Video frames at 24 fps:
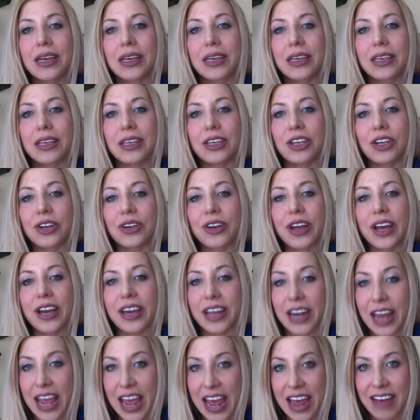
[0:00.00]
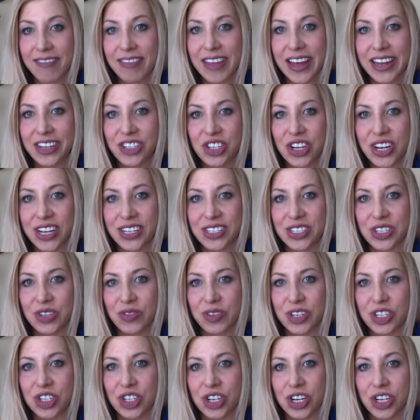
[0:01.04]
you're not going to have that chance to
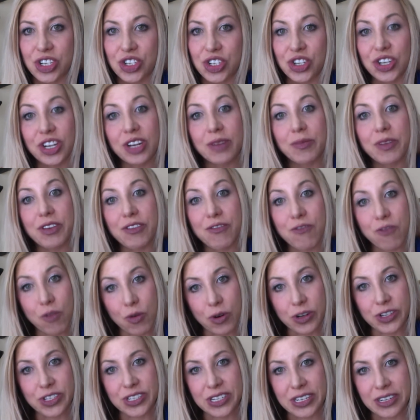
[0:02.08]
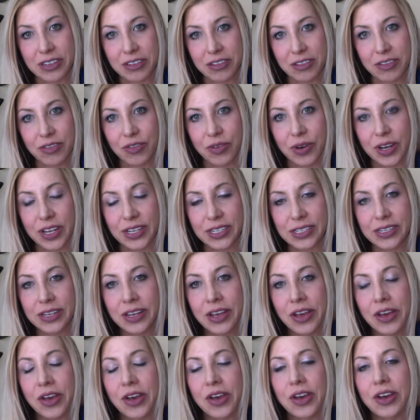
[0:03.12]
recharge. You're going to be forced into it.
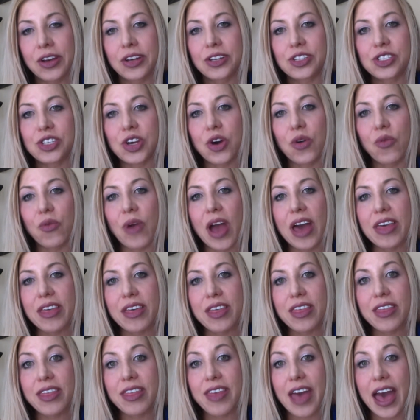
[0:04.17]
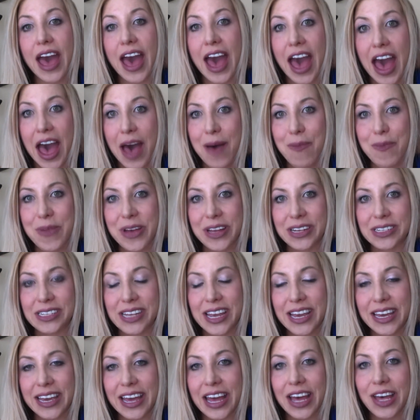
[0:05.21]
So rather than that happen,
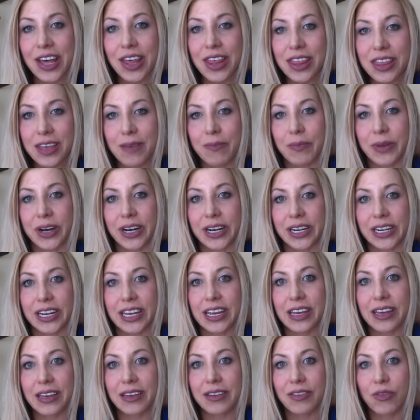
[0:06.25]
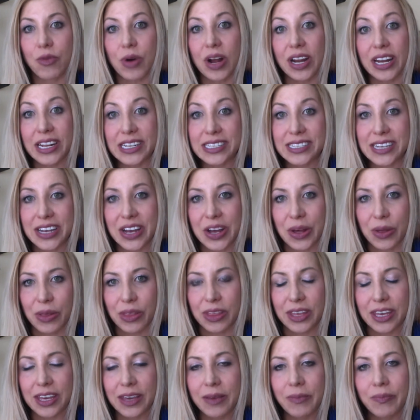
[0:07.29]
take a healthy body while it's
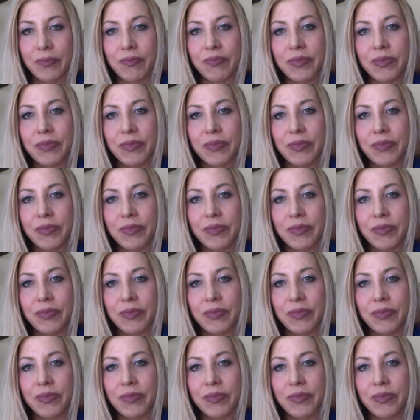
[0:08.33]
healthy